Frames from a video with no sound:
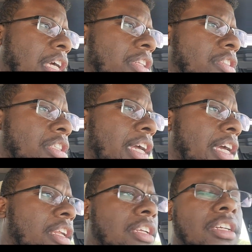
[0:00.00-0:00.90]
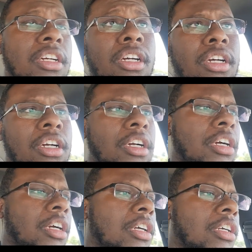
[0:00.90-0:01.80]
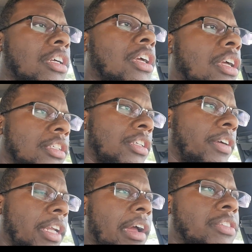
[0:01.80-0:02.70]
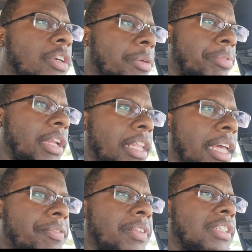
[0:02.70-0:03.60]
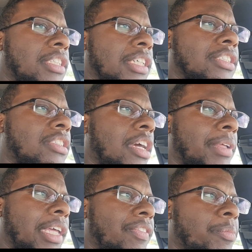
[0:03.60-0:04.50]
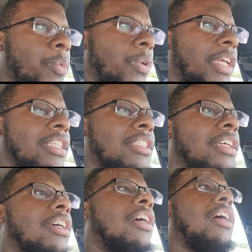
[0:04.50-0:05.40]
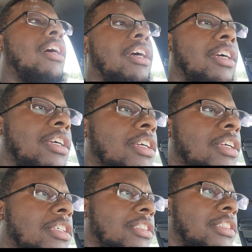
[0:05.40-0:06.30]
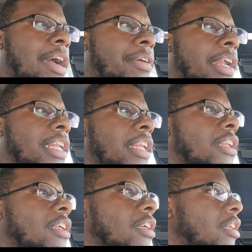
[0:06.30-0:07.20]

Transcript: the other side. Uh, sorry, I was already pretty late for this thing, so I'm like even more late. It's like, oh, it's not what I needed.